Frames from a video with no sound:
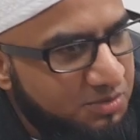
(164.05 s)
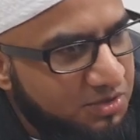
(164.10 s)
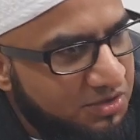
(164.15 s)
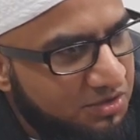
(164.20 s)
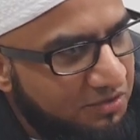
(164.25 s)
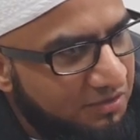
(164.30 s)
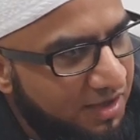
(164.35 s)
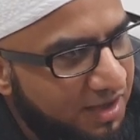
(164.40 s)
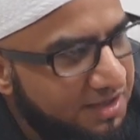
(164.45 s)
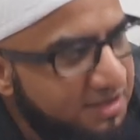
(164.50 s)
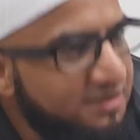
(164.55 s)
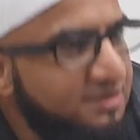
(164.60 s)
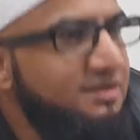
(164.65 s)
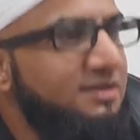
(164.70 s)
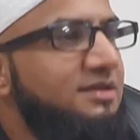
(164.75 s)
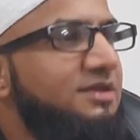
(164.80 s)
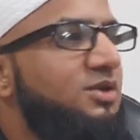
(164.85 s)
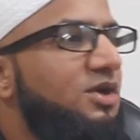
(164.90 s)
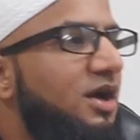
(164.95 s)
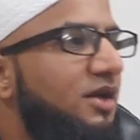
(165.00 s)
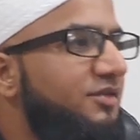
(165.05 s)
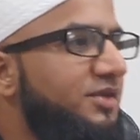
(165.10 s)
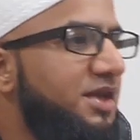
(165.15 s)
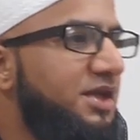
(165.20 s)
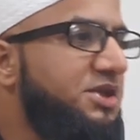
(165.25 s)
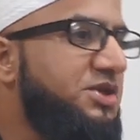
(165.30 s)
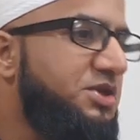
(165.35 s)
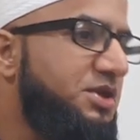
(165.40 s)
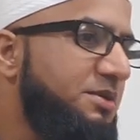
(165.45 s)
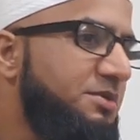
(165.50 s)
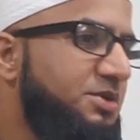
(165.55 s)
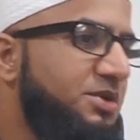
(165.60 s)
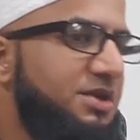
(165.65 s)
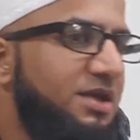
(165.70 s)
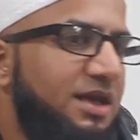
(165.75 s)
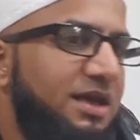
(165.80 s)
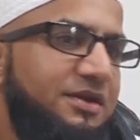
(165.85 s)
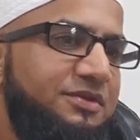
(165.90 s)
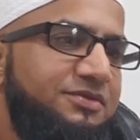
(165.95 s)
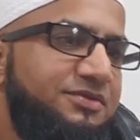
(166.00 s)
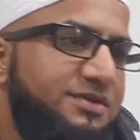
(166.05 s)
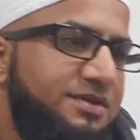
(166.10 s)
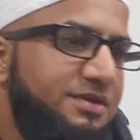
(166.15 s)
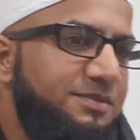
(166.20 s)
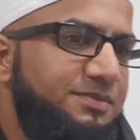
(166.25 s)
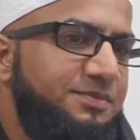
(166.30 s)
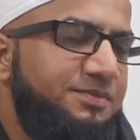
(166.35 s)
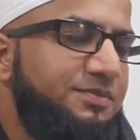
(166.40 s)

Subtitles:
to the right, you have an extreme to the left.